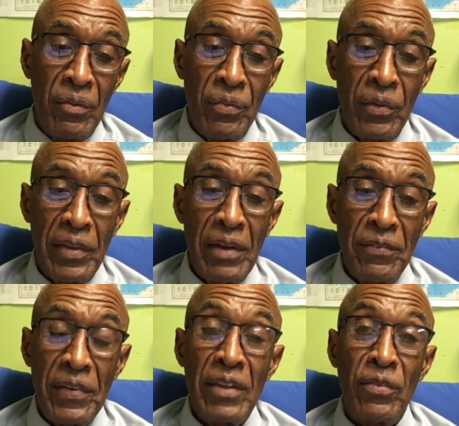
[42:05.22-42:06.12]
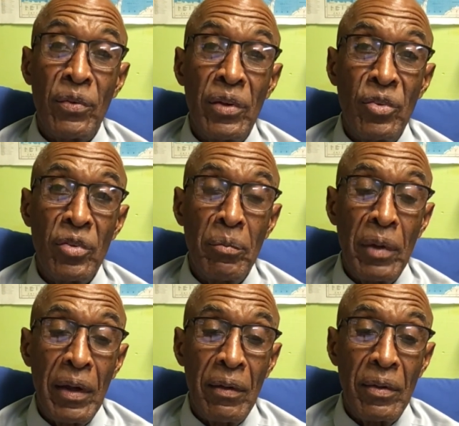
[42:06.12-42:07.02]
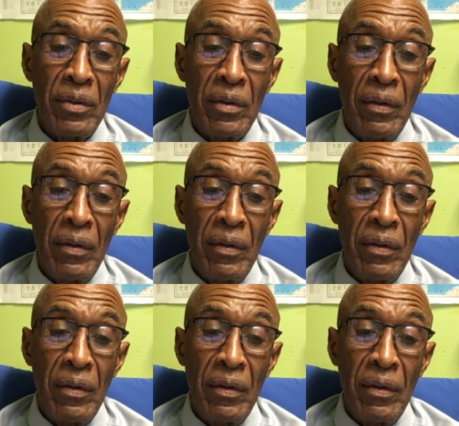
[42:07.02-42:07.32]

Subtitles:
for their faithfulness in marriage.